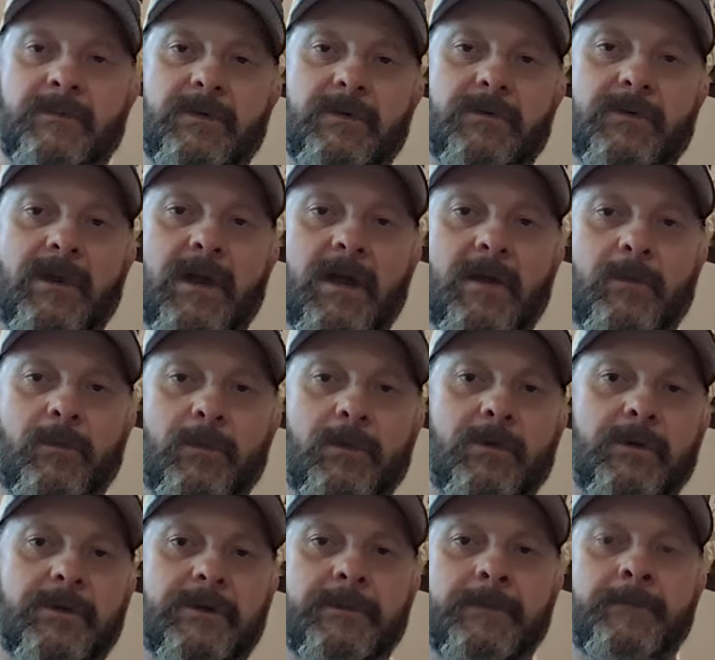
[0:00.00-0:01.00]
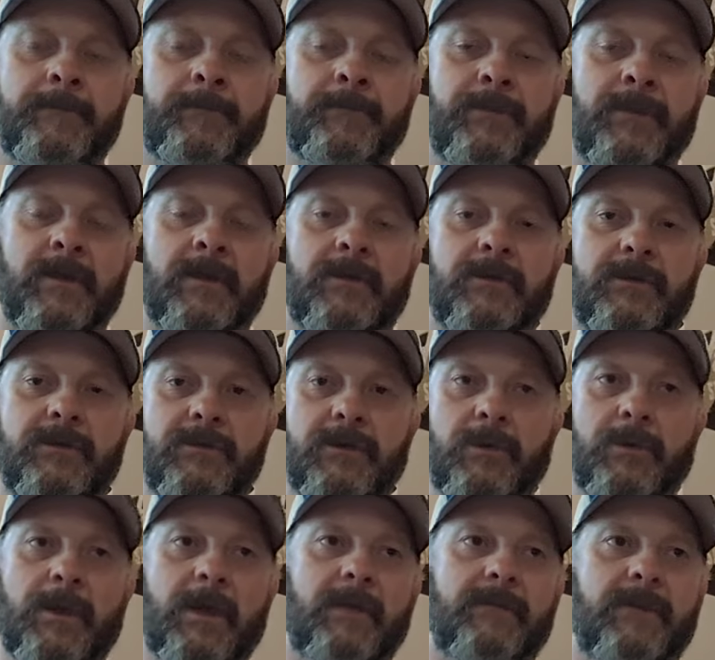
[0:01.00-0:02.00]
If you're not working, you
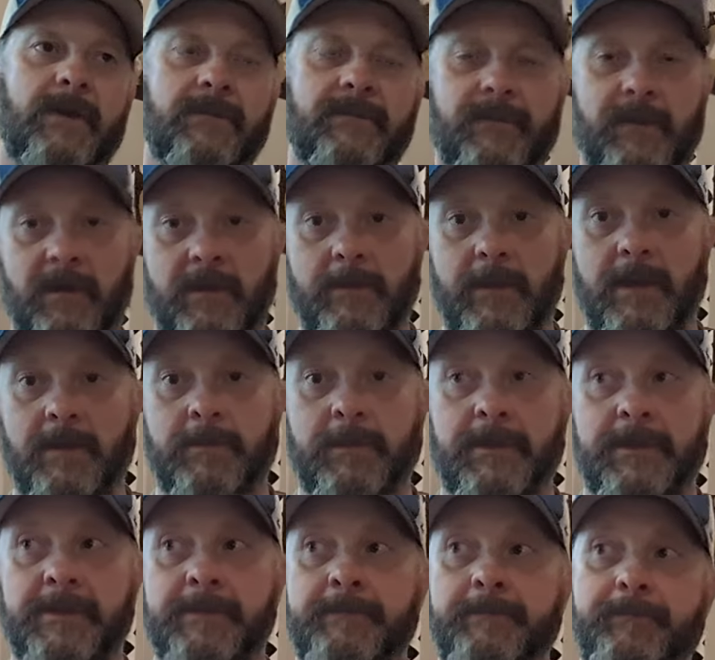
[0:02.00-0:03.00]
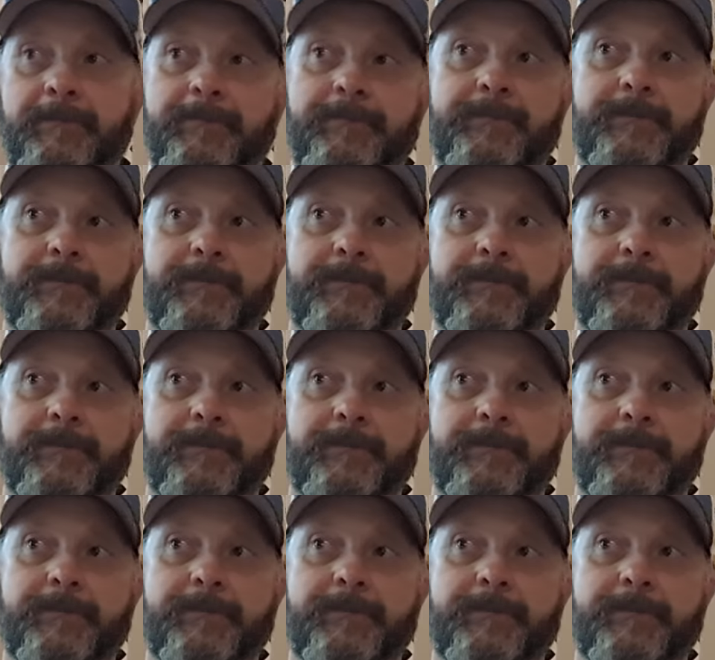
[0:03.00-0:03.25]
don't have that fallback plan.